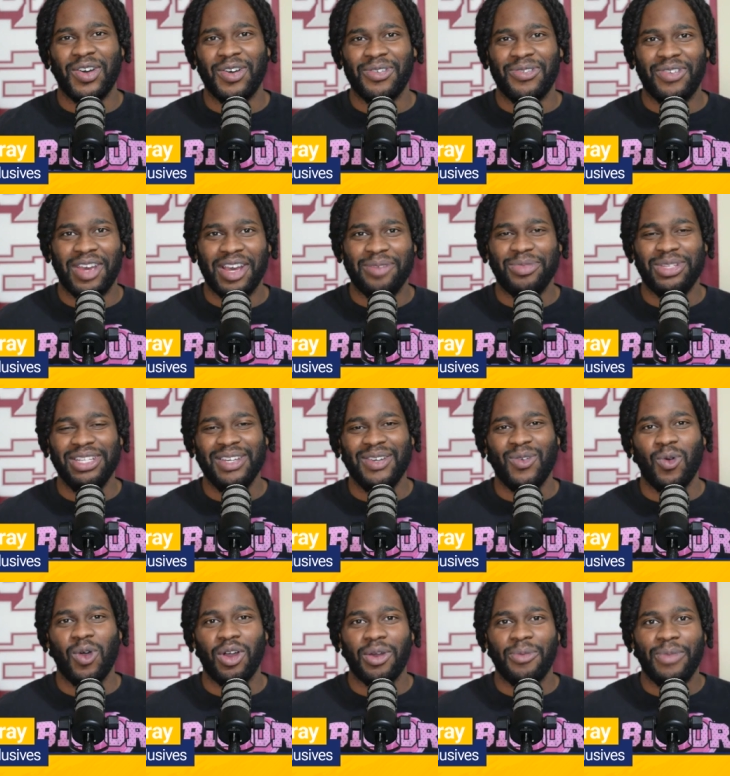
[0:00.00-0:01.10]
family?
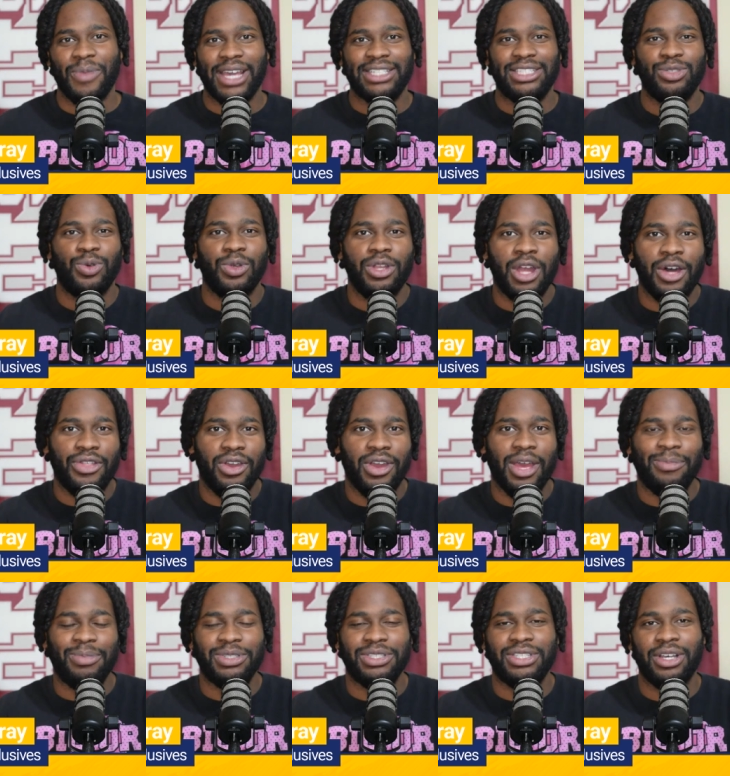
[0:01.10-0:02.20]
Welcome back to another
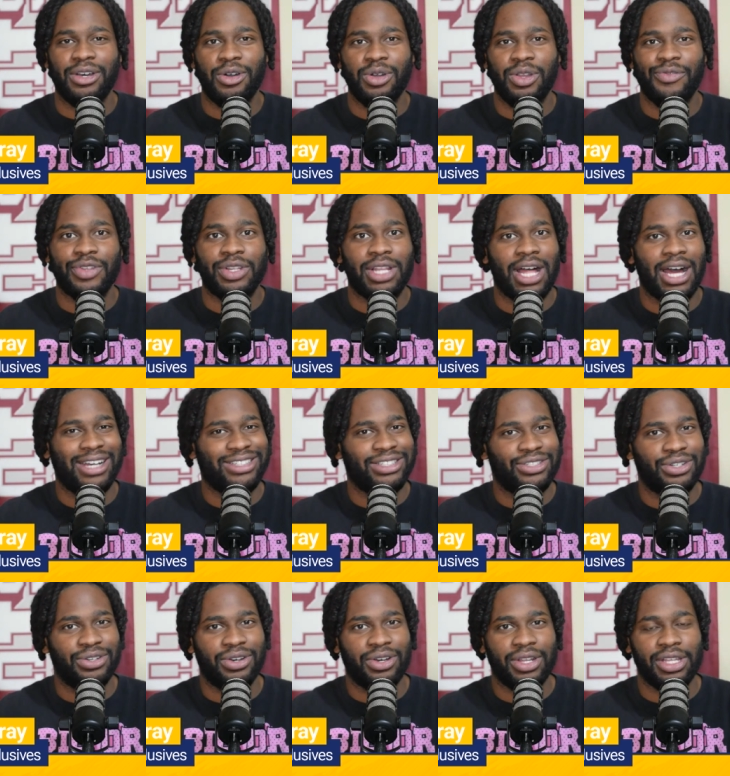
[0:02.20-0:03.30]
episode of the Locked
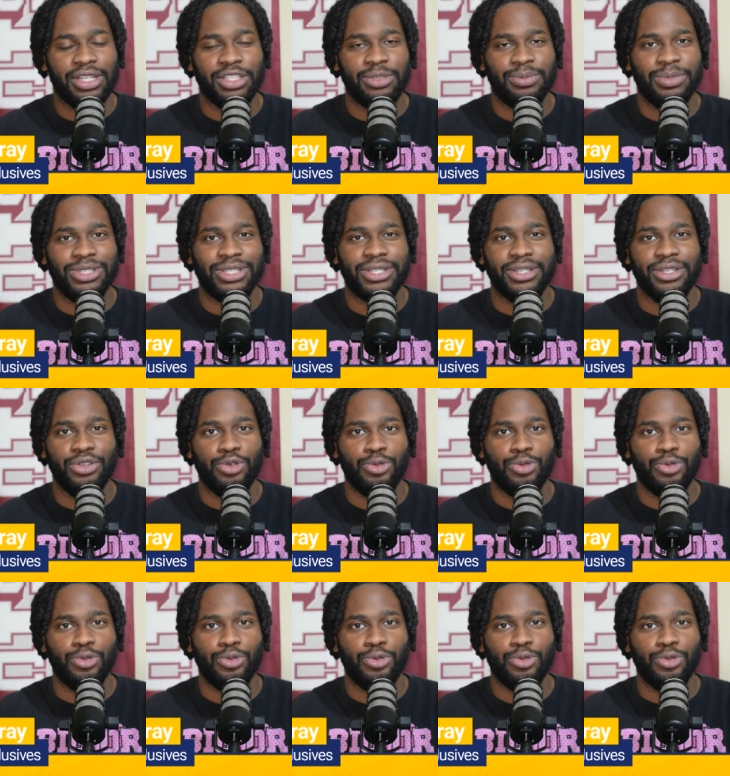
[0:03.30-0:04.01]
On HBCU